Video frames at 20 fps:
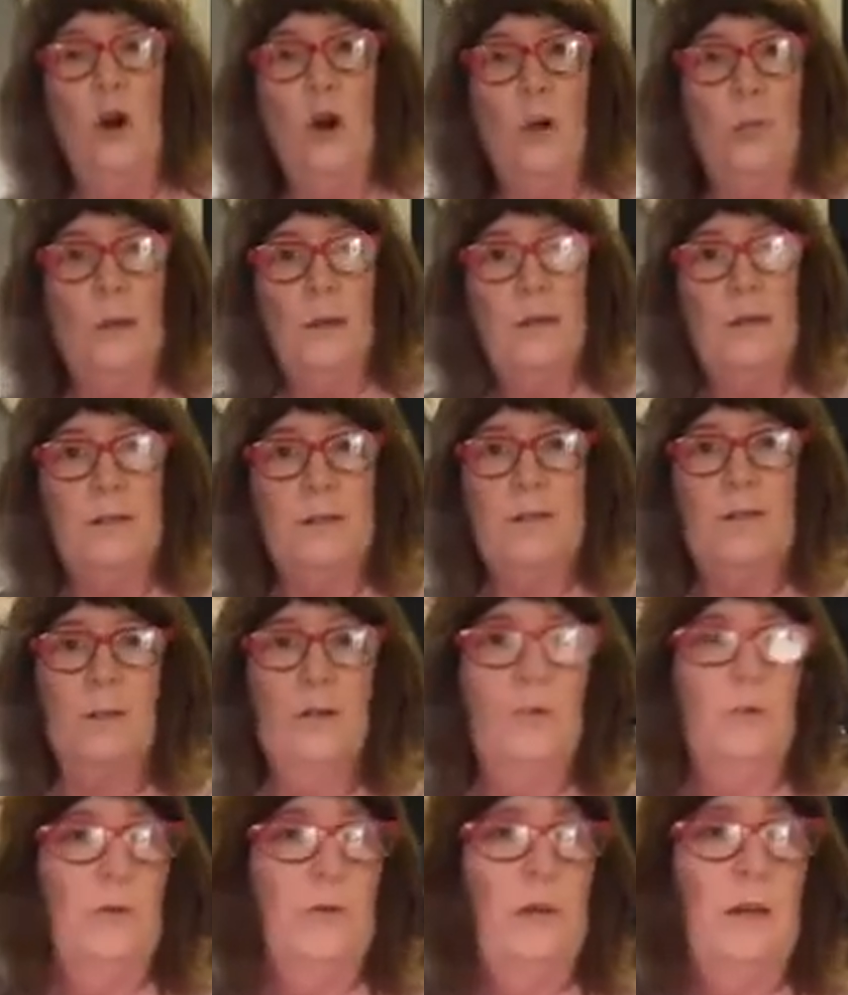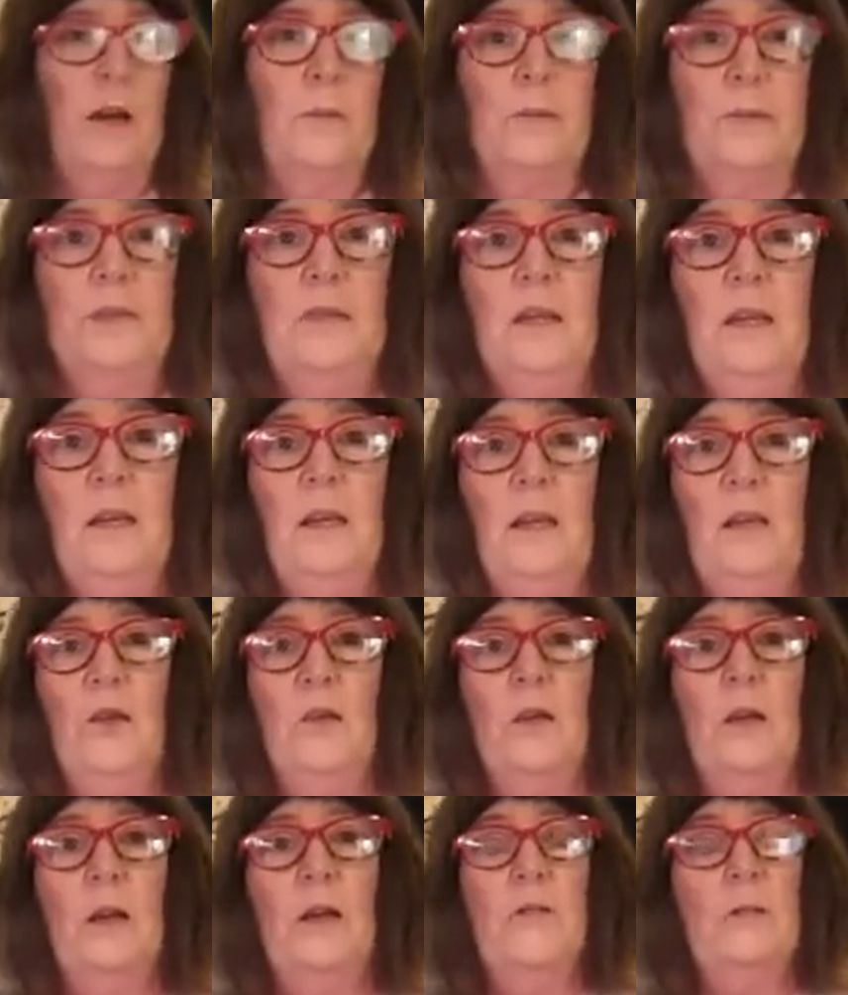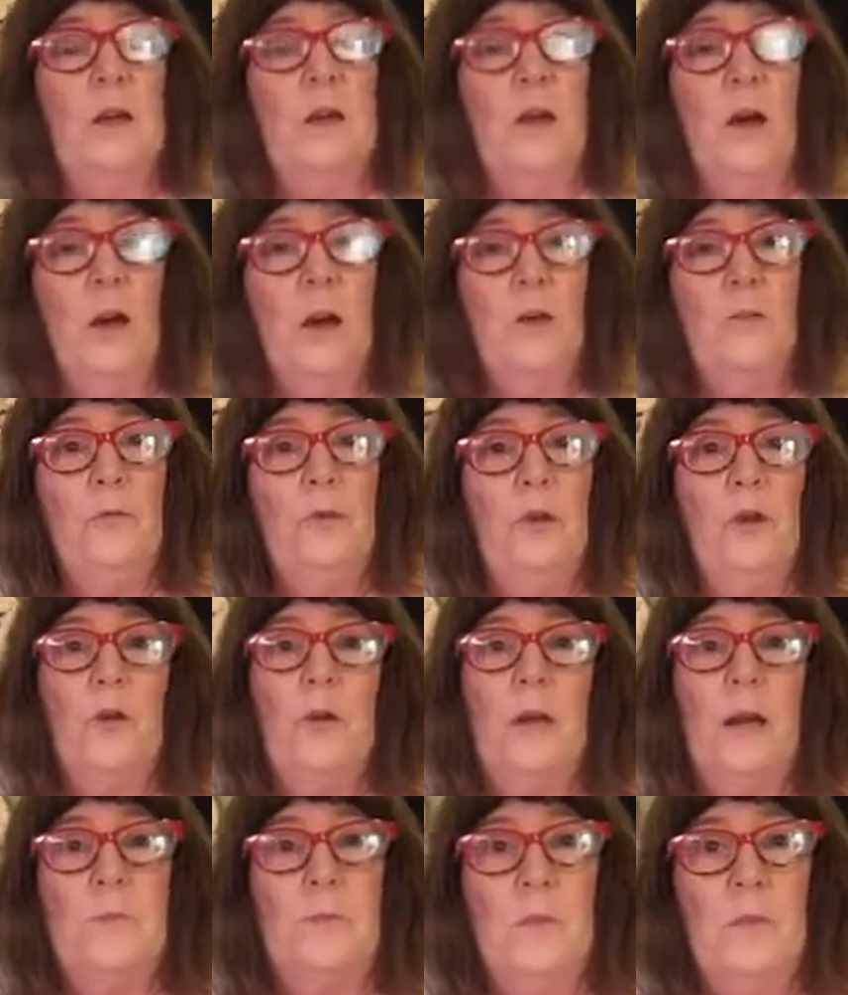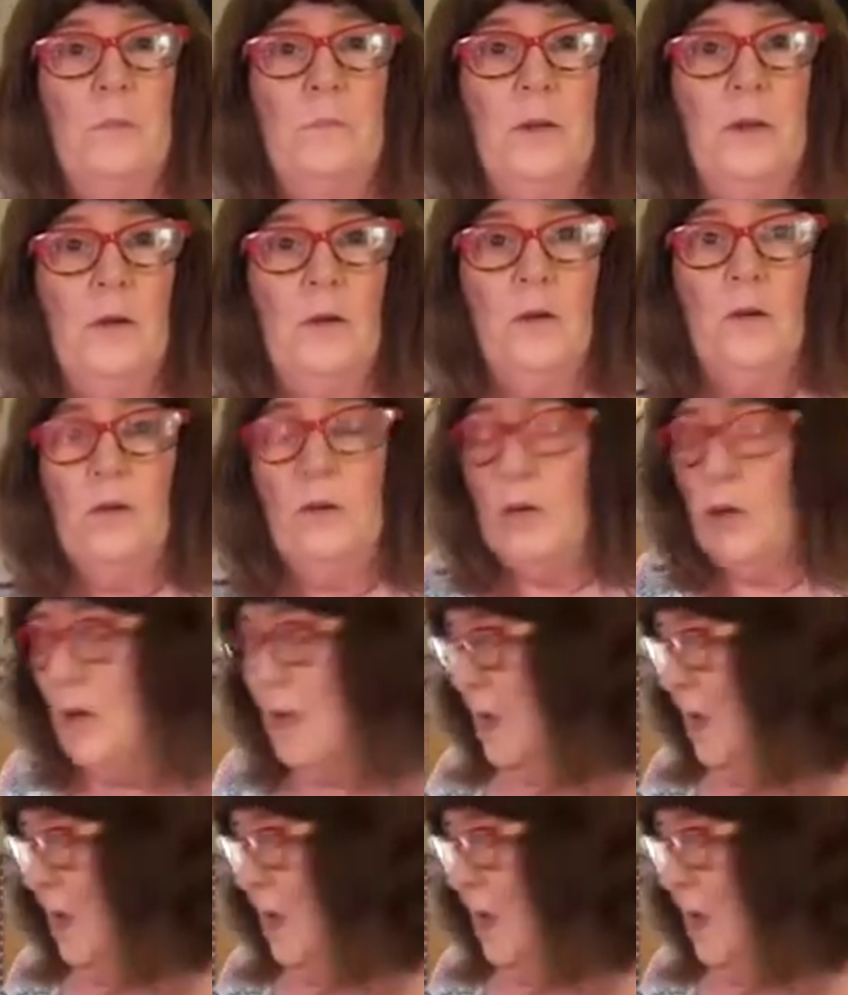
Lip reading: all by itself with a cup of tea or a cup of coffee or a cup of milk.